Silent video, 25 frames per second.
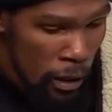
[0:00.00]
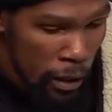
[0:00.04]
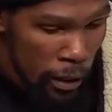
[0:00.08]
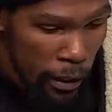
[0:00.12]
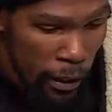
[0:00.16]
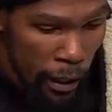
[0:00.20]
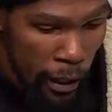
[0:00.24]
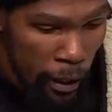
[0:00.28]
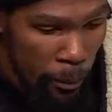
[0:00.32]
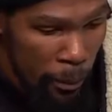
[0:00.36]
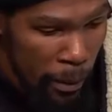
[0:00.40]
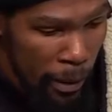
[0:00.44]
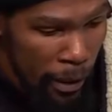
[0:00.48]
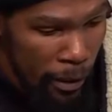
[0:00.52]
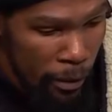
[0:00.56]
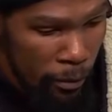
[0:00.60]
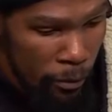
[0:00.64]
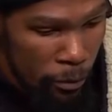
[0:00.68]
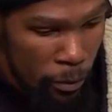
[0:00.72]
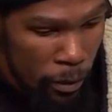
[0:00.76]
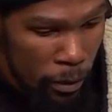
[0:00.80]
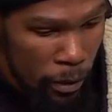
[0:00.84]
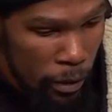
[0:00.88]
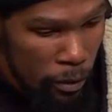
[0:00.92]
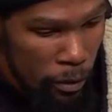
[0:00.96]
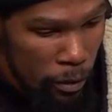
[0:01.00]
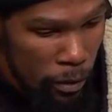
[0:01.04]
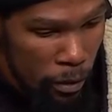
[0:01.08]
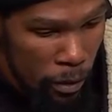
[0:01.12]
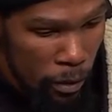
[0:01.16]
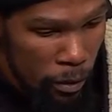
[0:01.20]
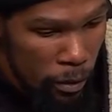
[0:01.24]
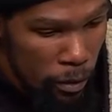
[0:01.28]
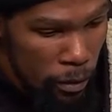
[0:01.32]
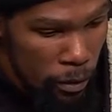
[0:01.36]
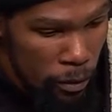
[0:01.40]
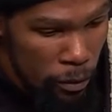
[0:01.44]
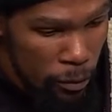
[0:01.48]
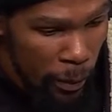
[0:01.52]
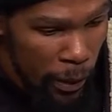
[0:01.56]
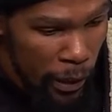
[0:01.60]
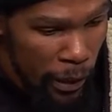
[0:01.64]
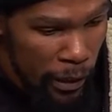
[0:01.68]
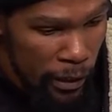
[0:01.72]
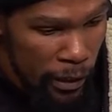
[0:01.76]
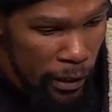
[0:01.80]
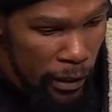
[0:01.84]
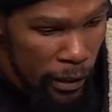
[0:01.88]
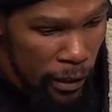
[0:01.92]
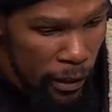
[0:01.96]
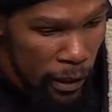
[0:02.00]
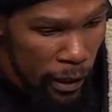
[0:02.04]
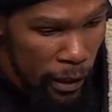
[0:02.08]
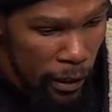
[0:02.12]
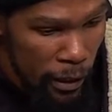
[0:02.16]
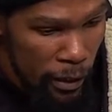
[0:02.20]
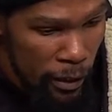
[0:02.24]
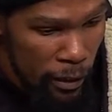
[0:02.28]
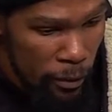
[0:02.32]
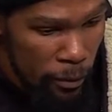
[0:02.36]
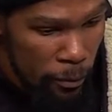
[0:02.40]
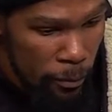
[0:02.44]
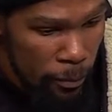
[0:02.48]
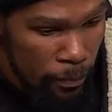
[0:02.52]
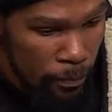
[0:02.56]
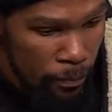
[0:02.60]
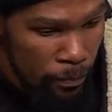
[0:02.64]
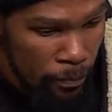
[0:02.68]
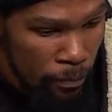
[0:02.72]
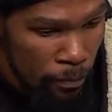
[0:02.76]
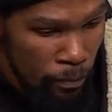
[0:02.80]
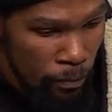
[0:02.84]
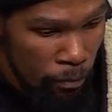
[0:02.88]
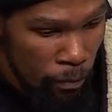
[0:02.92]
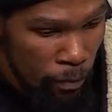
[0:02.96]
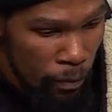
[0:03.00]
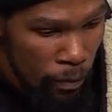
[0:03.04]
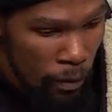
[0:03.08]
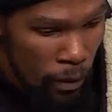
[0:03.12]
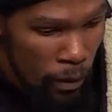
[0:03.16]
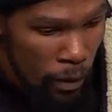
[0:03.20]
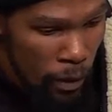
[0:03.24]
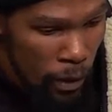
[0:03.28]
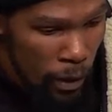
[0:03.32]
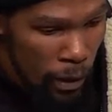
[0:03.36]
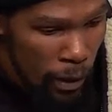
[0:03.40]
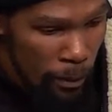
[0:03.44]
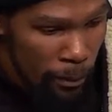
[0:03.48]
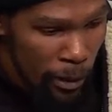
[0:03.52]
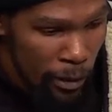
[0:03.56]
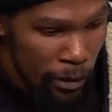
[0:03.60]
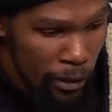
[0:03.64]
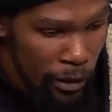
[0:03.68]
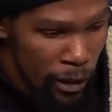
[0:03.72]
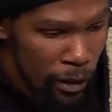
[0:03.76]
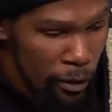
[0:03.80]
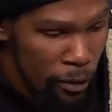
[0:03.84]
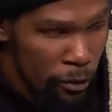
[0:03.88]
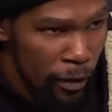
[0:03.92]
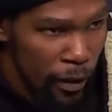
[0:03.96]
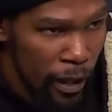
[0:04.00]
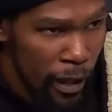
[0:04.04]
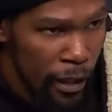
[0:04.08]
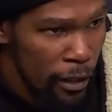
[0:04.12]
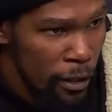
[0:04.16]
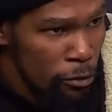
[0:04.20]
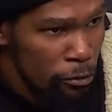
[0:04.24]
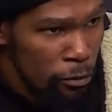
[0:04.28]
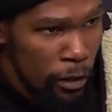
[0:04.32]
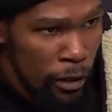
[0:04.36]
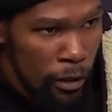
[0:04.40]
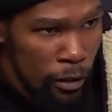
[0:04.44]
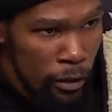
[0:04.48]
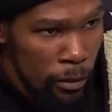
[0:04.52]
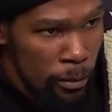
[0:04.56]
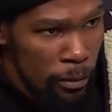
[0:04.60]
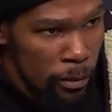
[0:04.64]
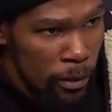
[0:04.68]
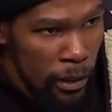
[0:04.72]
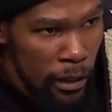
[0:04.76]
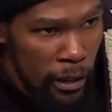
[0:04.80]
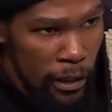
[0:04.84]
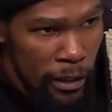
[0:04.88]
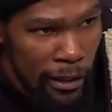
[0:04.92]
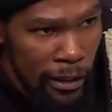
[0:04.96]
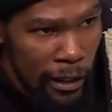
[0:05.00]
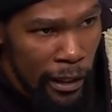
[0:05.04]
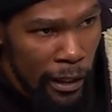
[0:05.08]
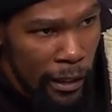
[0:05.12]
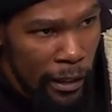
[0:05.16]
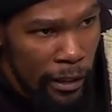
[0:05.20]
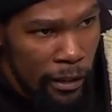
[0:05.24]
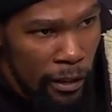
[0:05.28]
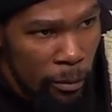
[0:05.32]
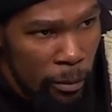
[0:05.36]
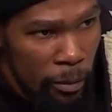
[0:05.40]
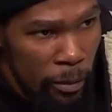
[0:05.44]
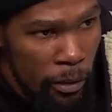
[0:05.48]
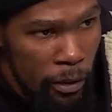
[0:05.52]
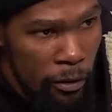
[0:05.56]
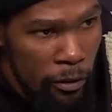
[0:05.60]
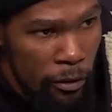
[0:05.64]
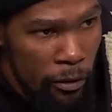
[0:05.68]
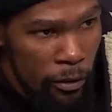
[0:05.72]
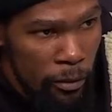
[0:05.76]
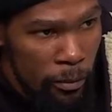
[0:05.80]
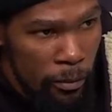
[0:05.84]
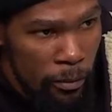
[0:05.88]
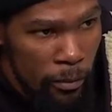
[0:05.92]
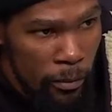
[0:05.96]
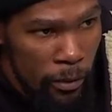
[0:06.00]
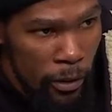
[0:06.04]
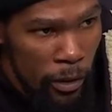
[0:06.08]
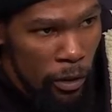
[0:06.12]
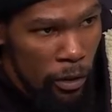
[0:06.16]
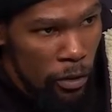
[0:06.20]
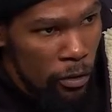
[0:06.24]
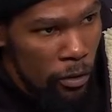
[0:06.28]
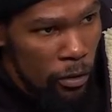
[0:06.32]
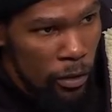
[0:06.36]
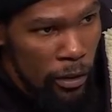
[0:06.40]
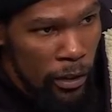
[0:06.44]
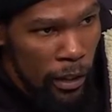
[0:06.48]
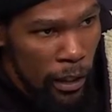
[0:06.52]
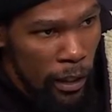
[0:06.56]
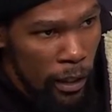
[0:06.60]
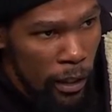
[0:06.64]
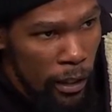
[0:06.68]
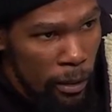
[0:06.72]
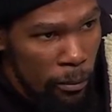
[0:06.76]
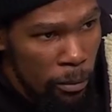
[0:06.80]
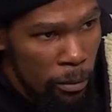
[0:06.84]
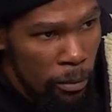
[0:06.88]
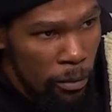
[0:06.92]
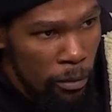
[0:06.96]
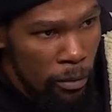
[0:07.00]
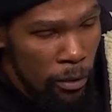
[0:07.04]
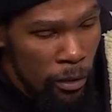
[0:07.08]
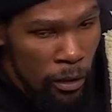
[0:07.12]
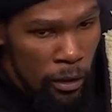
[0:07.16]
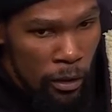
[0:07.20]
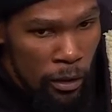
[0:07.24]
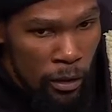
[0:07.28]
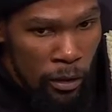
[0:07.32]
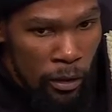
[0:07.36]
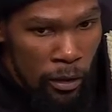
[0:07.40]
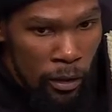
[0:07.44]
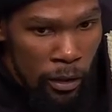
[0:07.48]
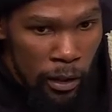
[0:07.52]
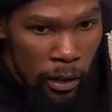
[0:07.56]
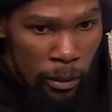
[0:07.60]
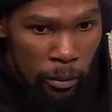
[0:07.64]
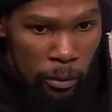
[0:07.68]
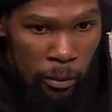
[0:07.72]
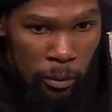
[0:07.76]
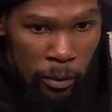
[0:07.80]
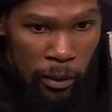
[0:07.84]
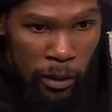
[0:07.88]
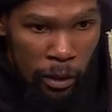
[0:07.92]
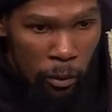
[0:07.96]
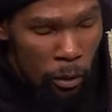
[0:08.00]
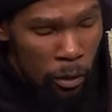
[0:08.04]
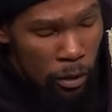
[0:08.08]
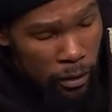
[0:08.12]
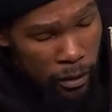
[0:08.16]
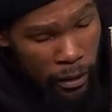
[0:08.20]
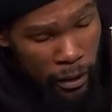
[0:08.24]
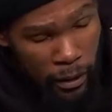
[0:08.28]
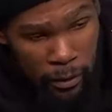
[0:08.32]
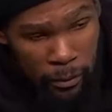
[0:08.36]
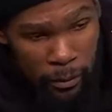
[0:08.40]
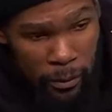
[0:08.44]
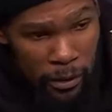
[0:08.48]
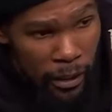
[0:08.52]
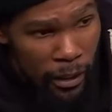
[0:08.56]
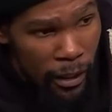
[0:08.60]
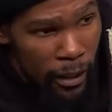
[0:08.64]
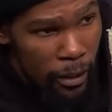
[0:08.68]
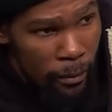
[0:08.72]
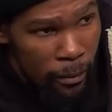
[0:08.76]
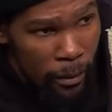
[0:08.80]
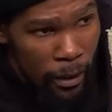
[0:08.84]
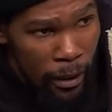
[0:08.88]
Yeah, I mean, we expect then that come out there and find his rhythm, get his legs up under him. You know, it's going to take a couple weeks. Well, it'll take some time.